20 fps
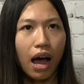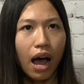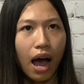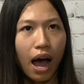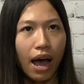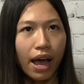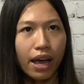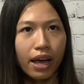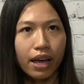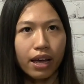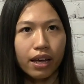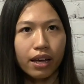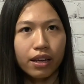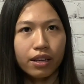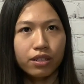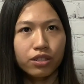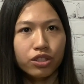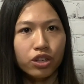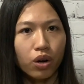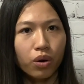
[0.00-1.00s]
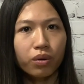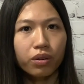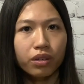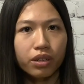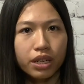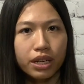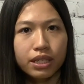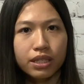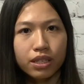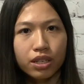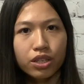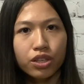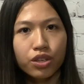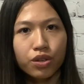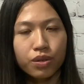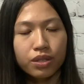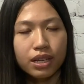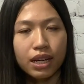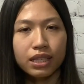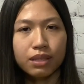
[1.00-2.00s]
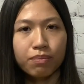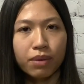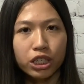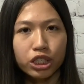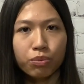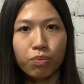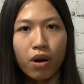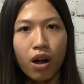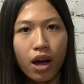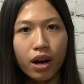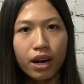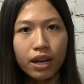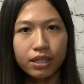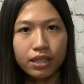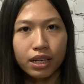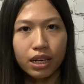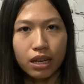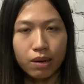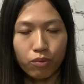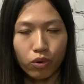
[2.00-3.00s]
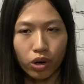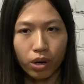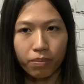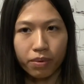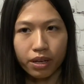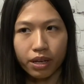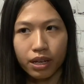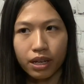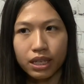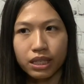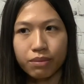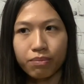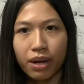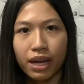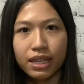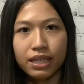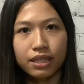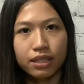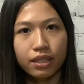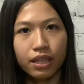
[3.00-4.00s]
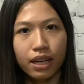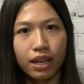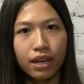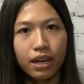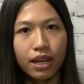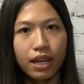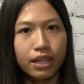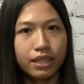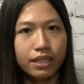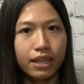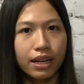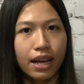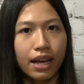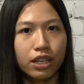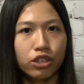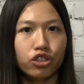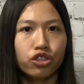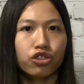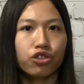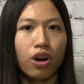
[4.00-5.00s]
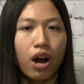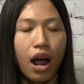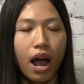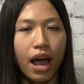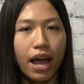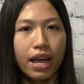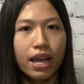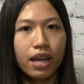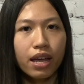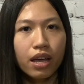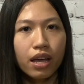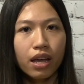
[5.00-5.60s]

I don't need to use as much product anymore because my skin isn't as dry